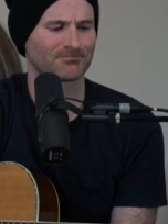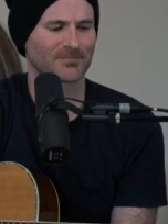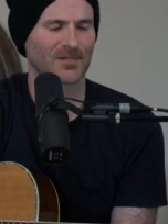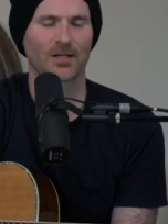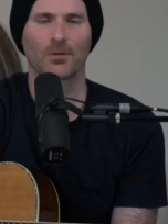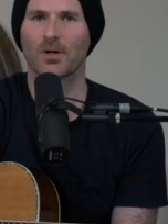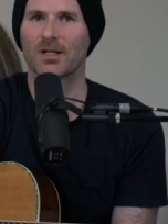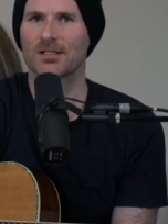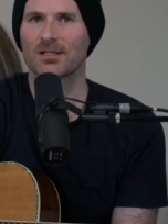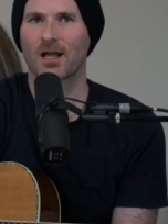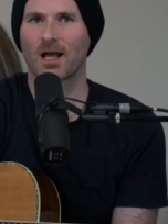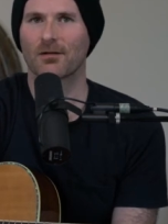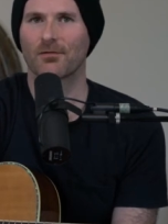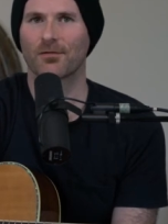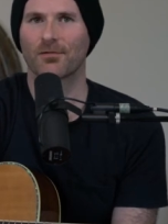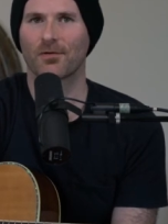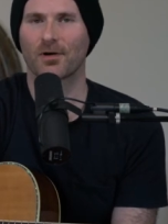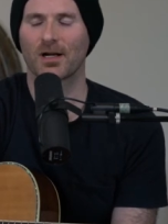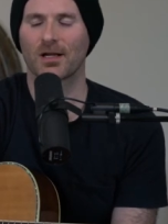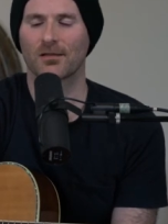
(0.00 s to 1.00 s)
anyway, it's kind of a
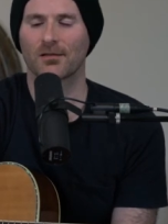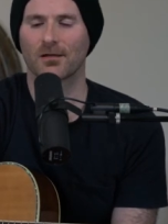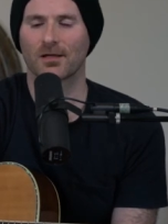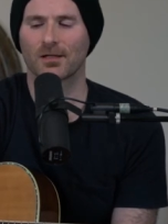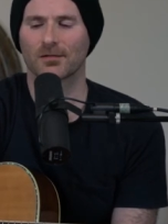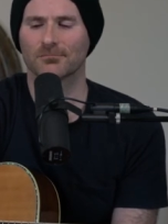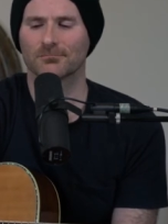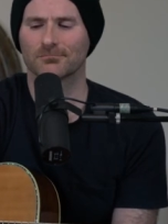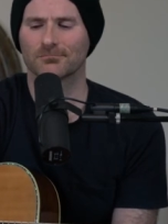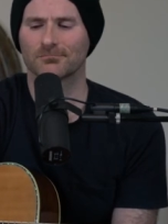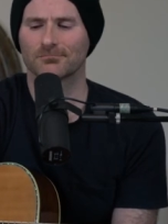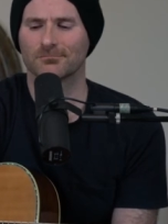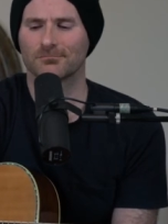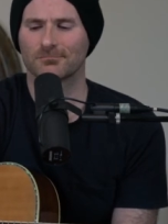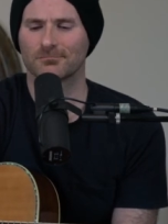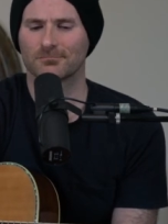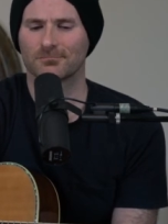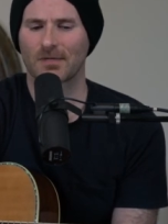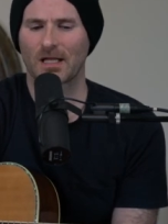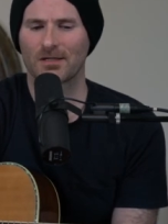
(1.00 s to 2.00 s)
freeing thing
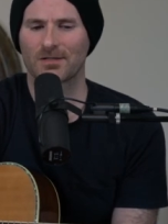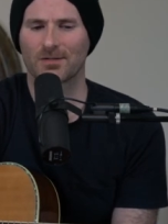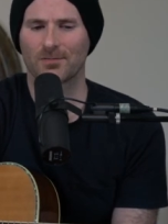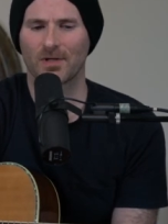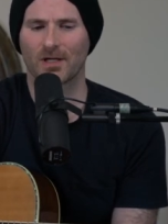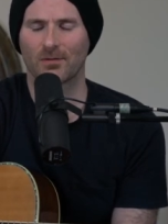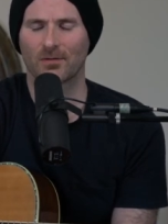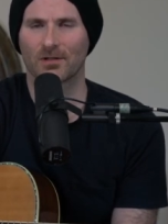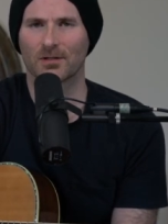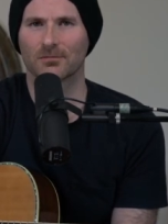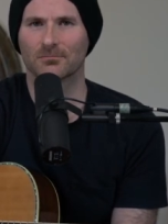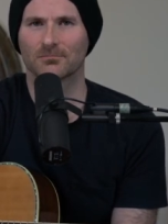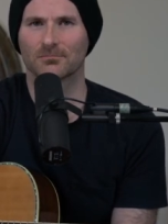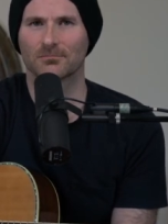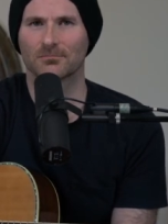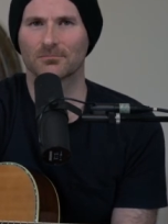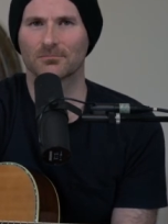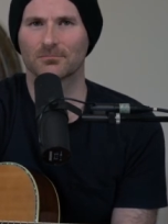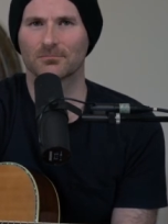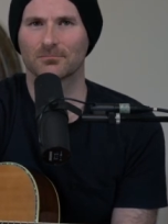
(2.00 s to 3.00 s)
to be able to
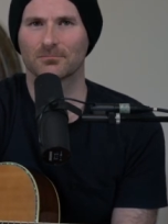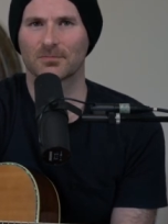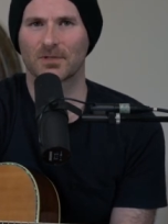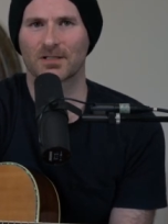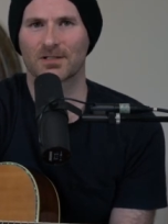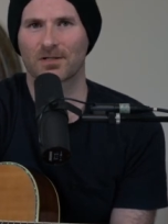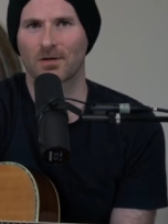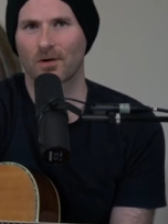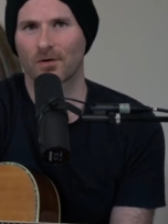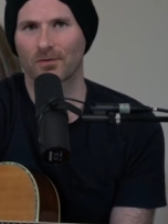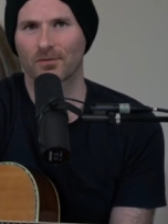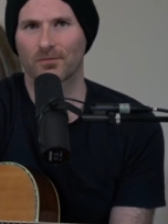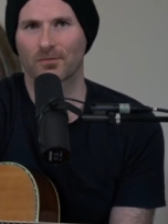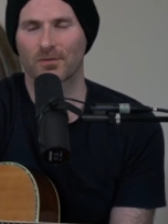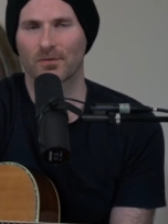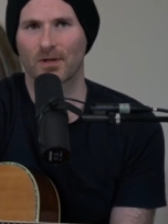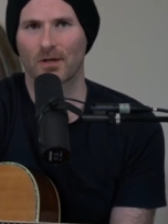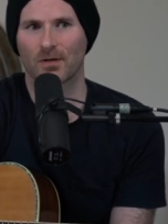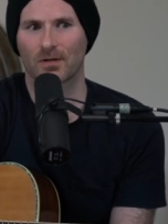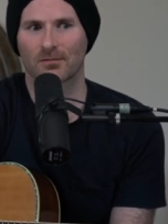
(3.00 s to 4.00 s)
talk
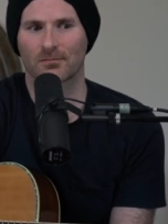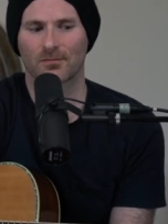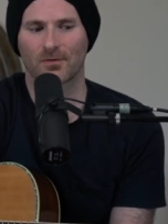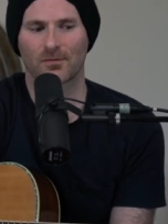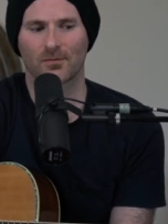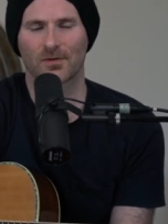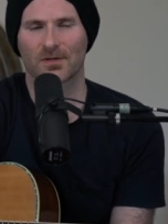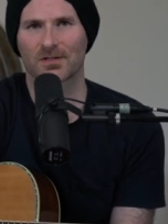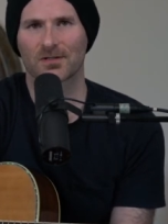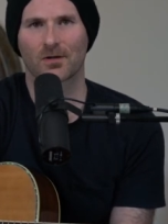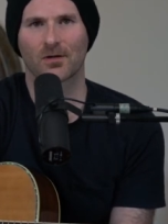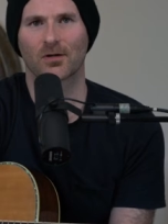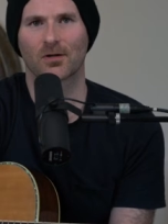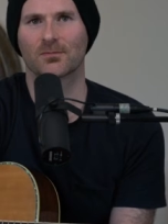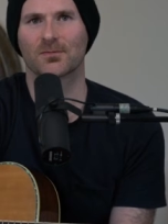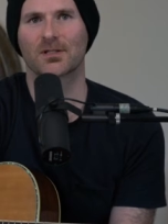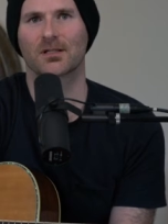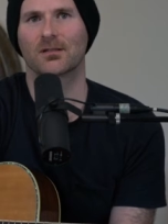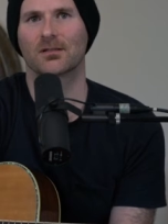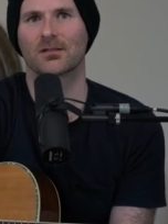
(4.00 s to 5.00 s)
through the
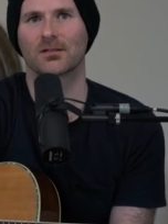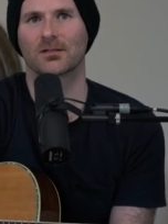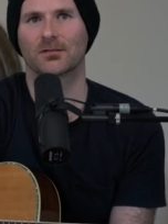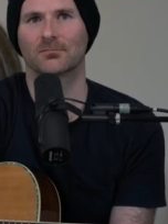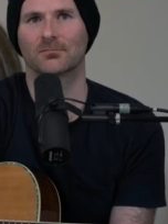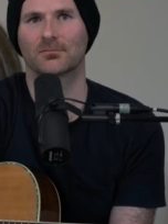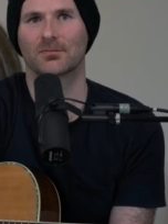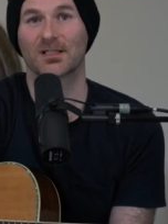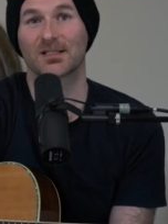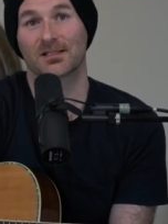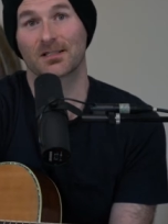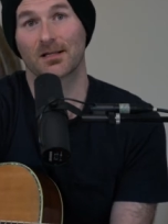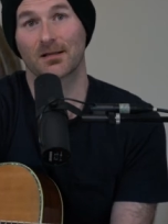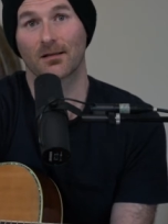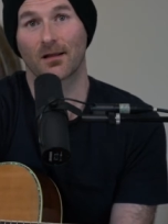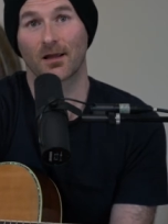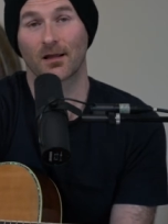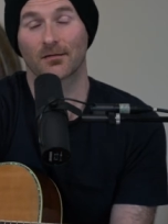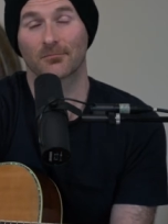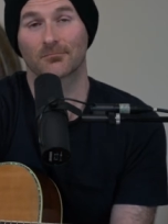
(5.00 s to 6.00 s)
Psalms and to sing
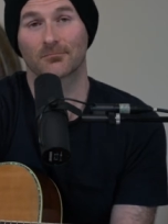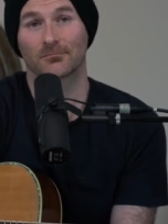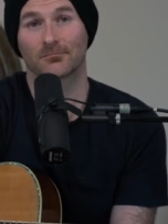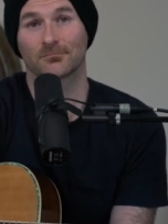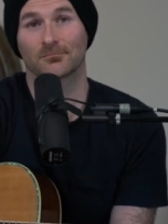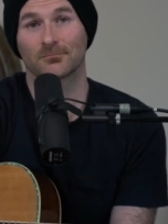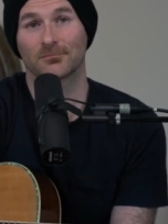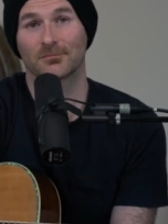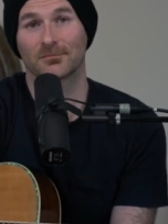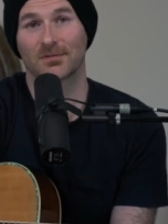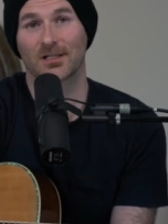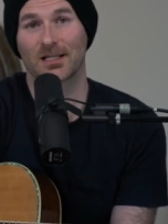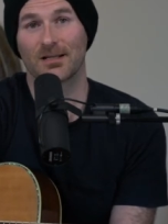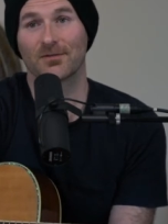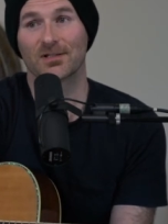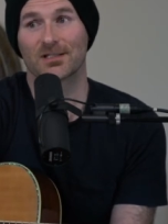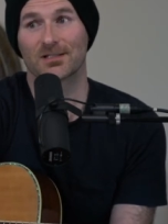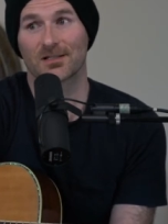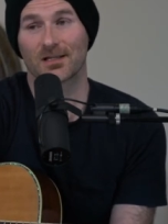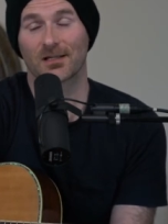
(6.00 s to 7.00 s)
that, to
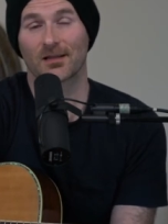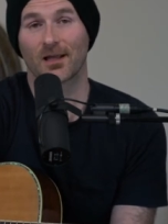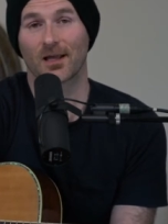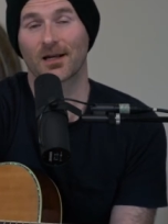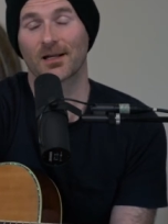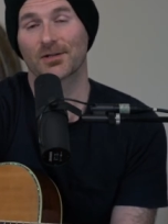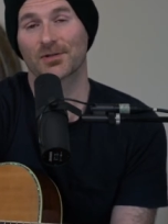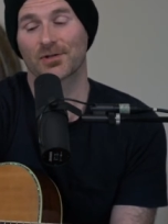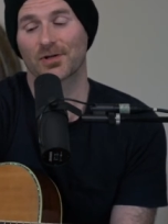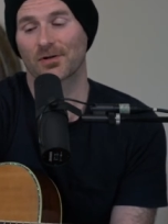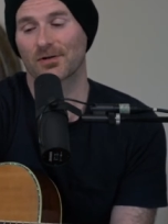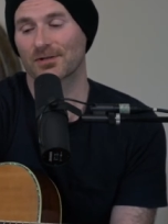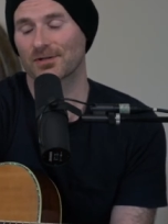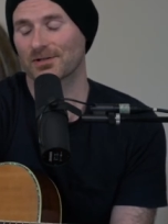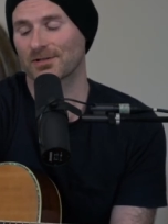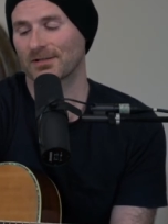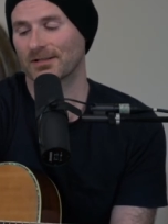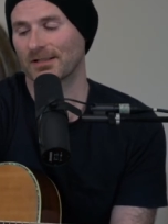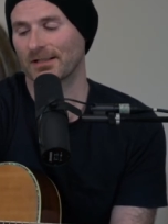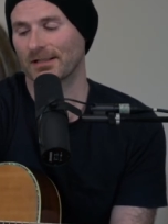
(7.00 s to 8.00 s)
even sing that in
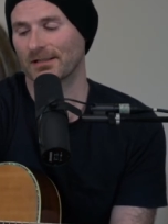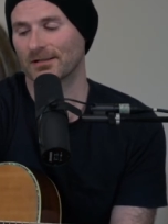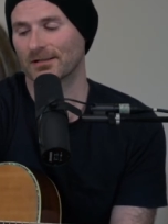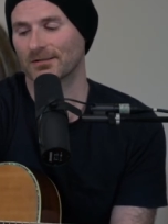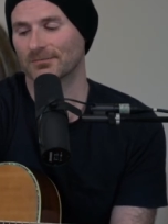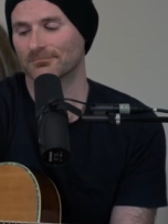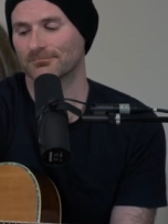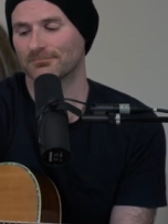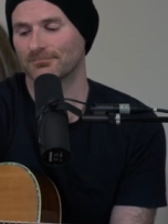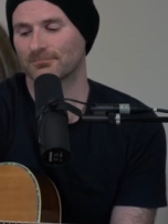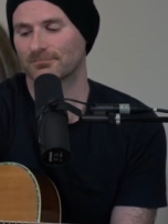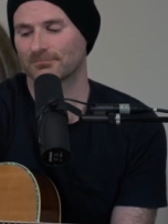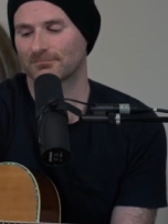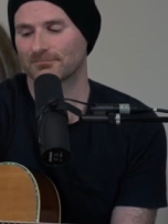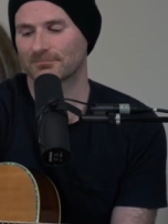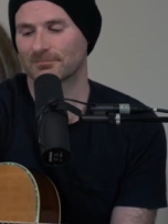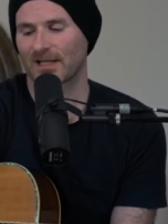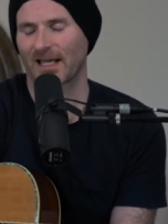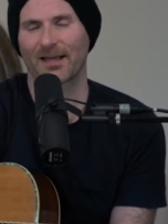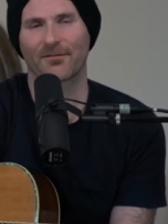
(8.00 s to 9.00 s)
church and
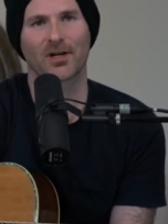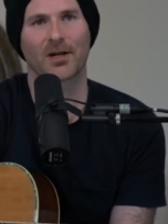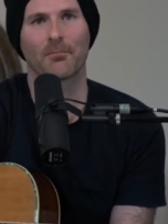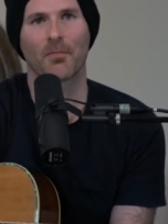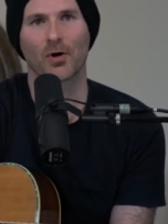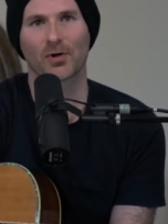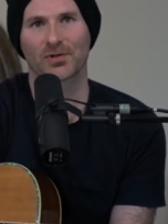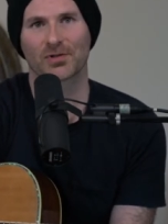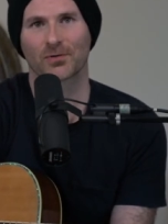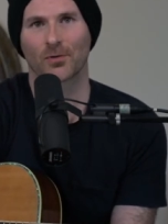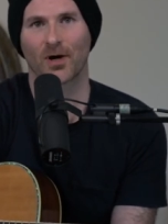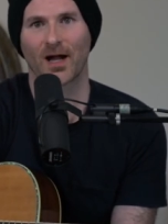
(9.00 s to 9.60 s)
have an emotional